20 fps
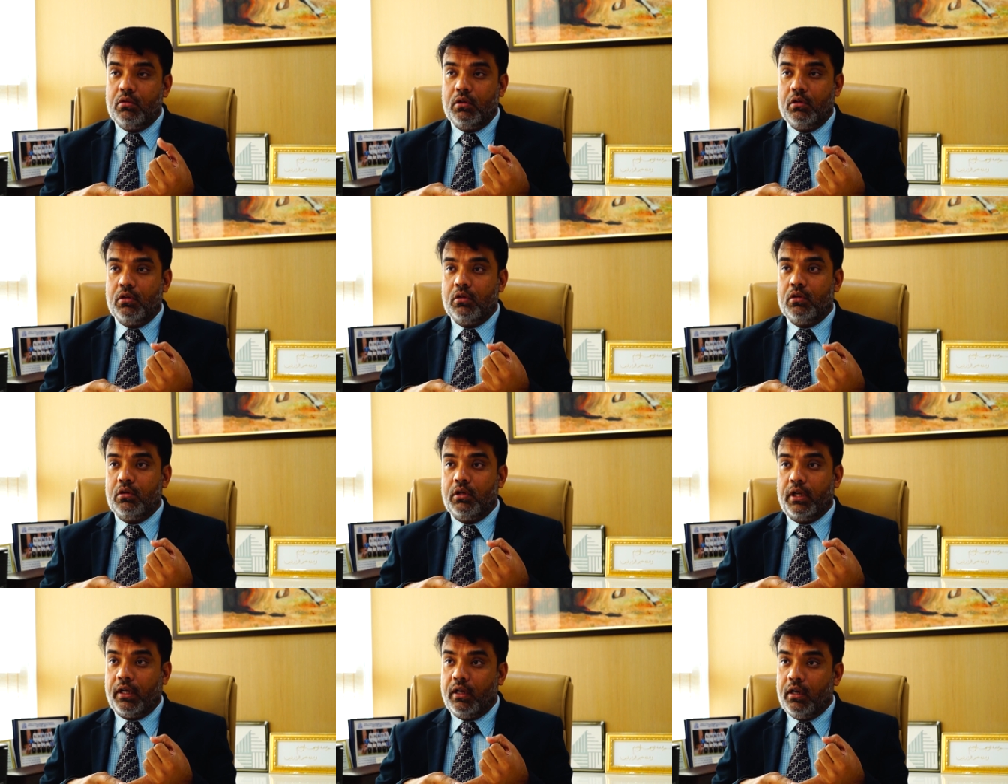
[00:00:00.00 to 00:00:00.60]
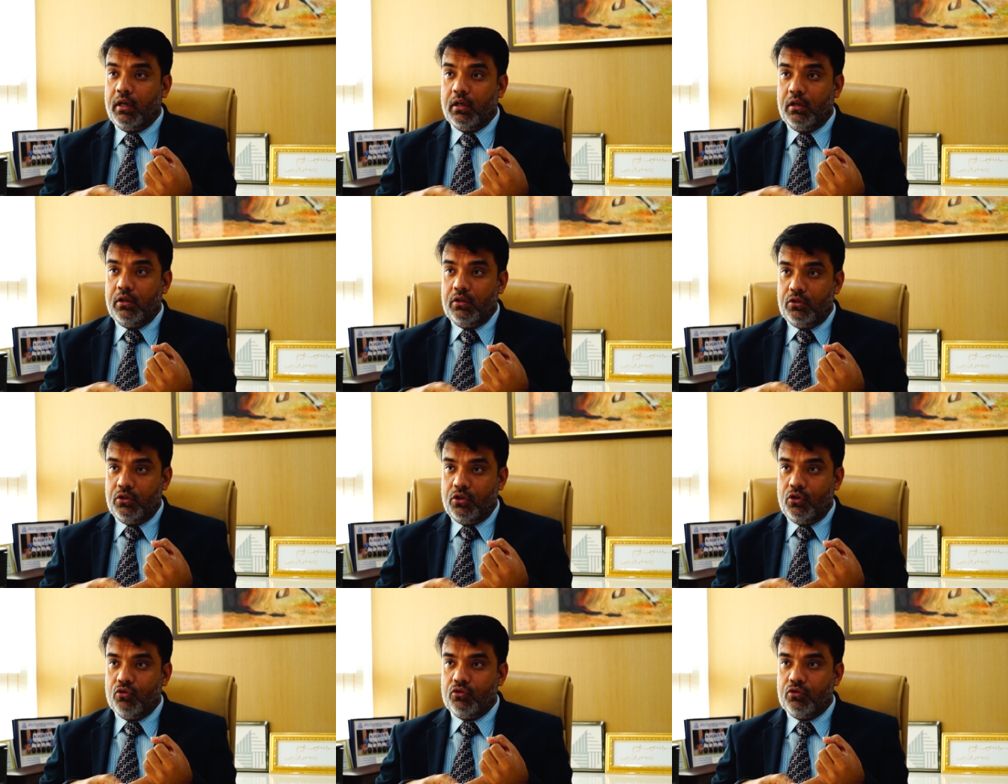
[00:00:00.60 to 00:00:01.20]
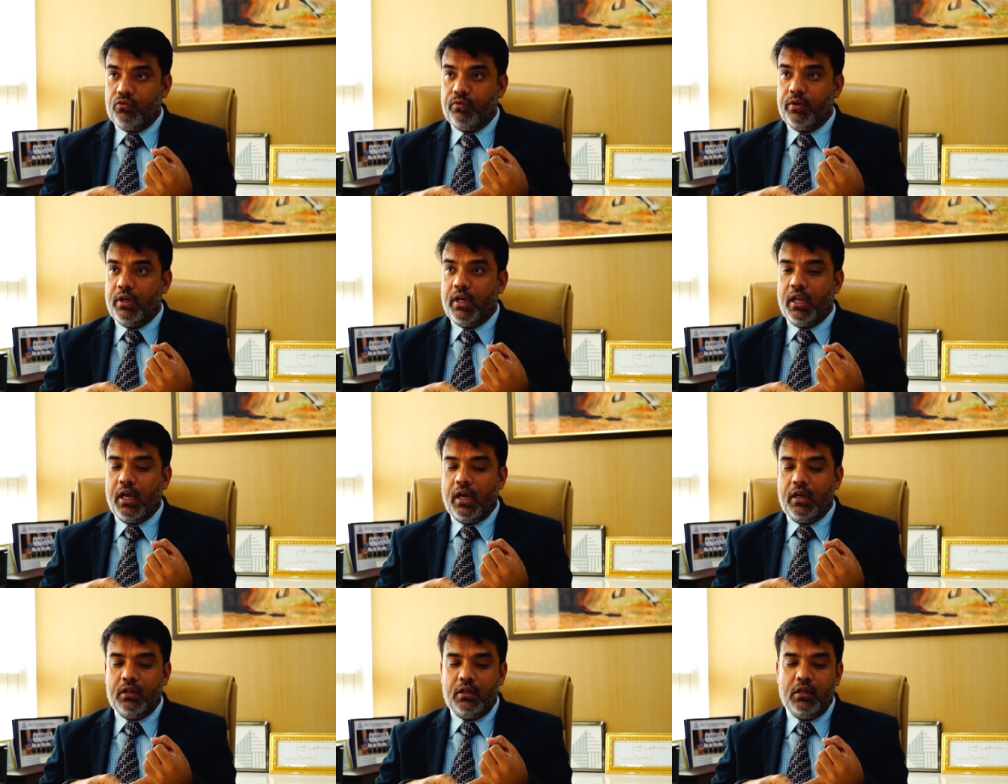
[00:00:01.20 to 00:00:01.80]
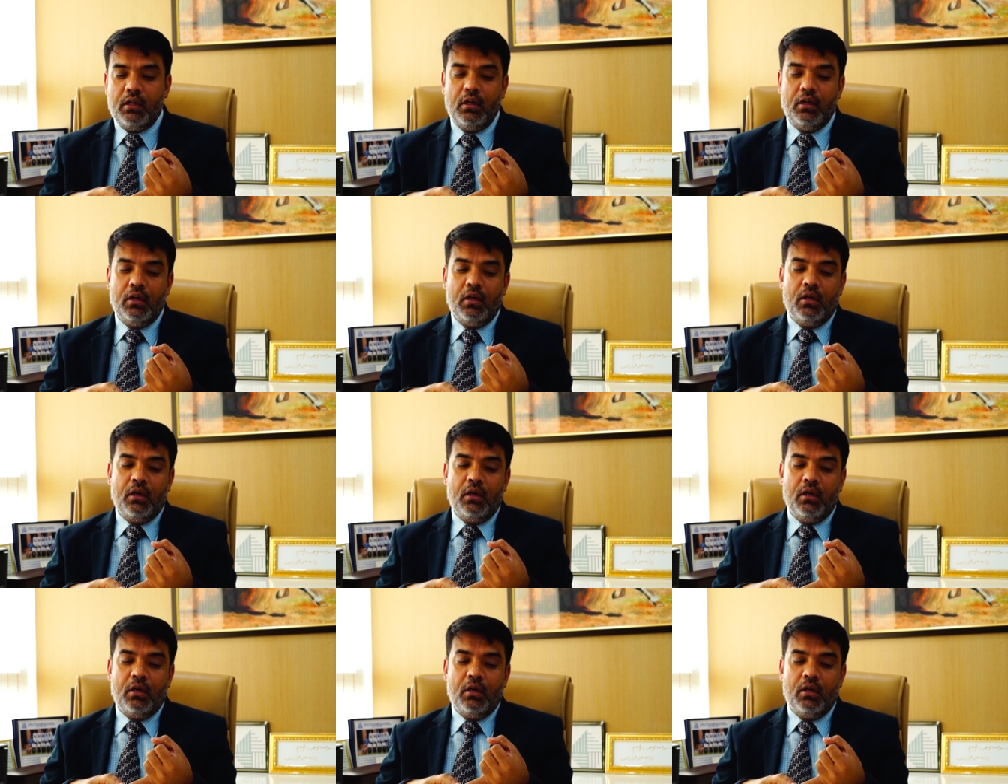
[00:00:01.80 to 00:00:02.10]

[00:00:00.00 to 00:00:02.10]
uh, technical institutes vnit